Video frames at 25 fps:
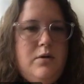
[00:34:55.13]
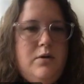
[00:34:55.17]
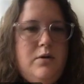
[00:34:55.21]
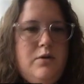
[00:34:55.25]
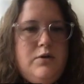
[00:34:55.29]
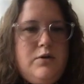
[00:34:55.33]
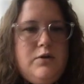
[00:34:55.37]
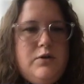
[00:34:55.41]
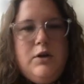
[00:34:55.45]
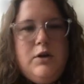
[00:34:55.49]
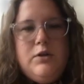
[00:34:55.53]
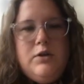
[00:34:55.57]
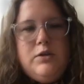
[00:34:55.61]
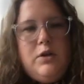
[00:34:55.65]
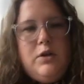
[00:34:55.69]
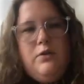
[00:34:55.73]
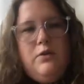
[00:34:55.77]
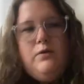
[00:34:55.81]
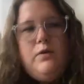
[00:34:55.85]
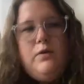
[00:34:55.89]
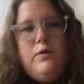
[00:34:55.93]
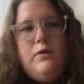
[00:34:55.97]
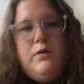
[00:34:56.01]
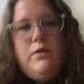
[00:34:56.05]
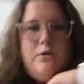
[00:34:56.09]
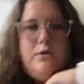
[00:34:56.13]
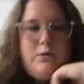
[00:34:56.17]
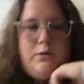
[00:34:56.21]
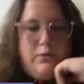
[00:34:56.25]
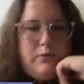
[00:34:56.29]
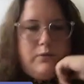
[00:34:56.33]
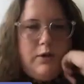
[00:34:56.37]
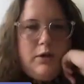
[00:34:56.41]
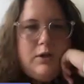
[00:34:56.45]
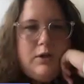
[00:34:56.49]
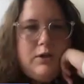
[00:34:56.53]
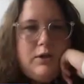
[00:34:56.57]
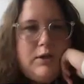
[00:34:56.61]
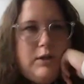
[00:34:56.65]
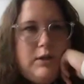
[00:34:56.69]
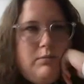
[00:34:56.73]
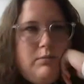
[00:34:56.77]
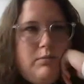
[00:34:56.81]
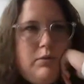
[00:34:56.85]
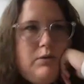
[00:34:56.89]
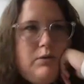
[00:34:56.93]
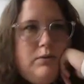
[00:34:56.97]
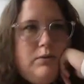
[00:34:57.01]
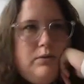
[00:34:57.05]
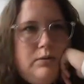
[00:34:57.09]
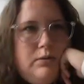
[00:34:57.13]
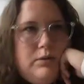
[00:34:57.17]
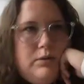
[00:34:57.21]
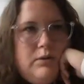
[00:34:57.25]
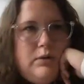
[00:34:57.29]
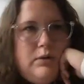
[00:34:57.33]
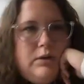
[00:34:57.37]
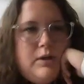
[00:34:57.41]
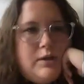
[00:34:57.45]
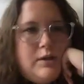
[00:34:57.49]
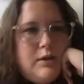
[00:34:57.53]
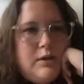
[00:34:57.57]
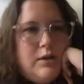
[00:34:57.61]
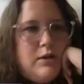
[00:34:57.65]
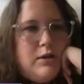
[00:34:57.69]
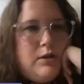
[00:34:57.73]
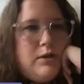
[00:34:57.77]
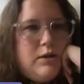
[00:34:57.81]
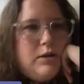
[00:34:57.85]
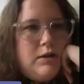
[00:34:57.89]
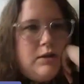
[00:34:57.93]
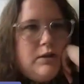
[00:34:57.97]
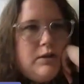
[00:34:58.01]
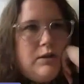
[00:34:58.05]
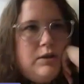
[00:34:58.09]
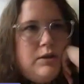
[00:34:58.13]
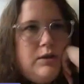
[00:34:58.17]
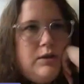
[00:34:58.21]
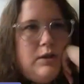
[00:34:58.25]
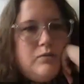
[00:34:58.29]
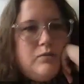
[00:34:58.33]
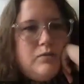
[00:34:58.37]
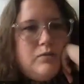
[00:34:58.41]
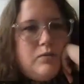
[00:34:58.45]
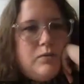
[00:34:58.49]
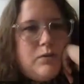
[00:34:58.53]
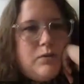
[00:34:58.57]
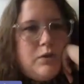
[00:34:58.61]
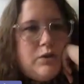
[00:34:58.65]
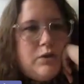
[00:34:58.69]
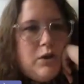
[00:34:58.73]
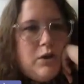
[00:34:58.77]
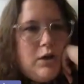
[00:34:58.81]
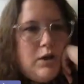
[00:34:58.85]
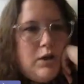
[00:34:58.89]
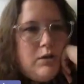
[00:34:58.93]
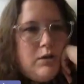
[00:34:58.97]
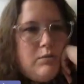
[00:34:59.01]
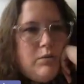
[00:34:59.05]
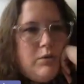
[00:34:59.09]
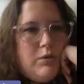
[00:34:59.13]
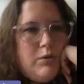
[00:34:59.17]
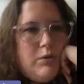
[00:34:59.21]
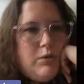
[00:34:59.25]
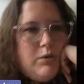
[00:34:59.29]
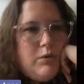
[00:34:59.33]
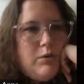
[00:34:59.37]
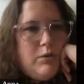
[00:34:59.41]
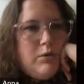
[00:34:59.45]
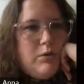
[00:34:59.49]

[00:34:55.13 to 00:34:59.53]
SARS-CoV-2, for example, is a good starting point.